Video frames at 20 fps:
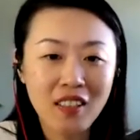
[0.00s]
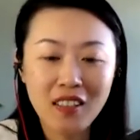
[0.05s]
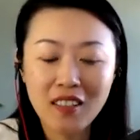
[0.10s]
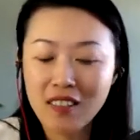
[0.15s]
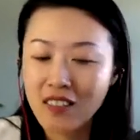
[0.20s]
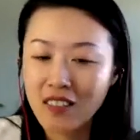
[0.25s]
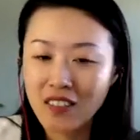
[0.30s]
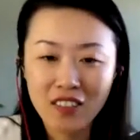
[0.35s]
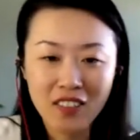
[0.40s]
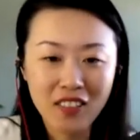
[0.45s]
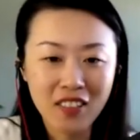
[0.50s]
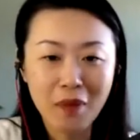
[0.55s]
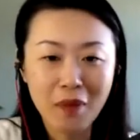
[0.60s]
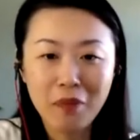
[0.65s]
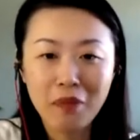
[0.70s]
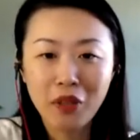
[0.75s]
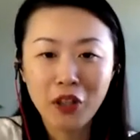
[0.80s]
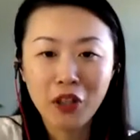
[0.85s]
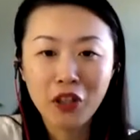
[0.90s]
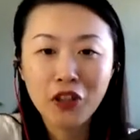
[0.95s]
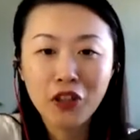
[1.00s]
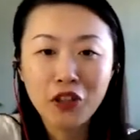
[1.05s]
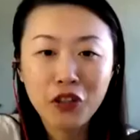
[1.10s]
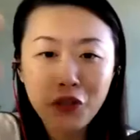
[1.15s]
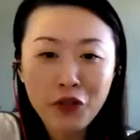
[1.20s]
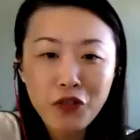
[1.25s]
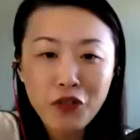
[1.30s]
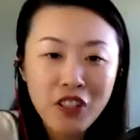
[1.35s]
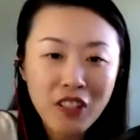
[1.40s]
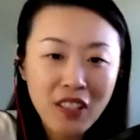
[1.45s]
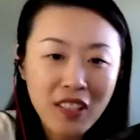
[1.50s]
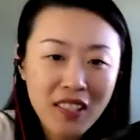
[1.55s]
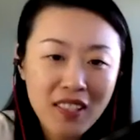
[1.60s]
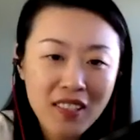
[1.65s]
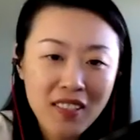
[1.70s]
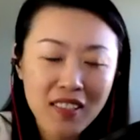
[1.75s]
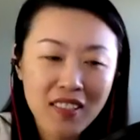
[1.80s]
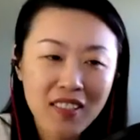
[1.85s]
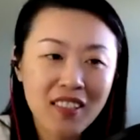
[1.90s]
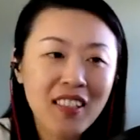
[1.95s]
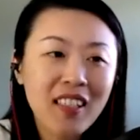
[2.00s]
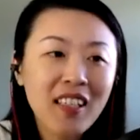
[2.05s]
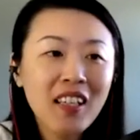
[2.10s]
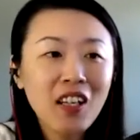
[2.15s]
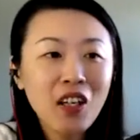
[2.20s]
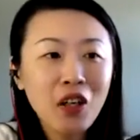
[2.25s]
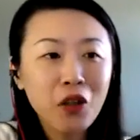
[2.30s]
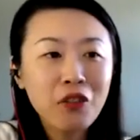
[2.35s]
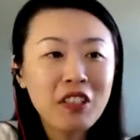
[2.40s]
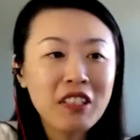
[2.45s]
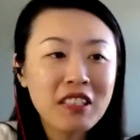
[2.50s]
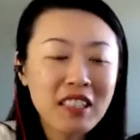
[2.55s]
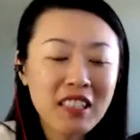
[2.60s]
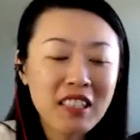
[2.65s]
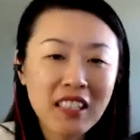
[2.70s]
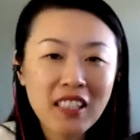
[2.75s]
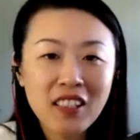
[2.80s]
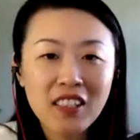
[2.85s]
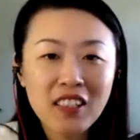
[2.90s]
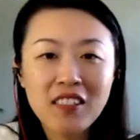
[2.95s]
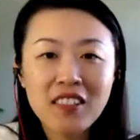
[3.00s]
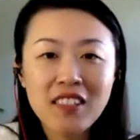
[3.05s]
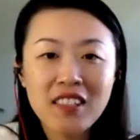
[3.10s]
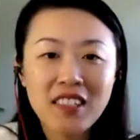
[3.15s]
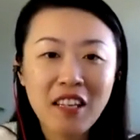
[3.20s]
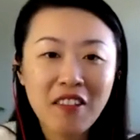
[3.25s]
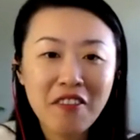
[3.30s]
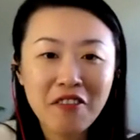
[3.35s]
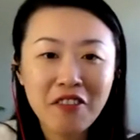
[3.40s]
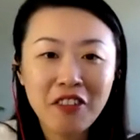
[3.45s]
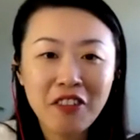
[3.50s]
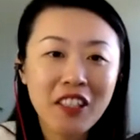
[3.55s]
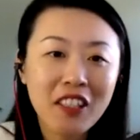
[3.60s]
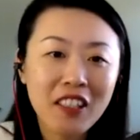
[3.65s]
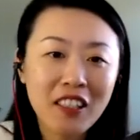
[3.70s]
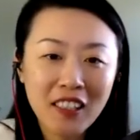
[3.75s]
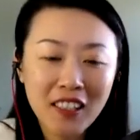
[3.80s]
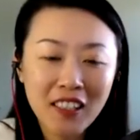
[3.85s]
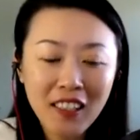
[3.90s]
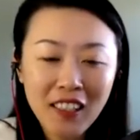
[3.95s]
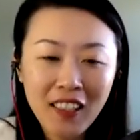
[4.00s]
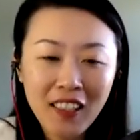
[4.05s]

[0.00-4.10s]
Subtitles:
There's some huge list over the years Stanford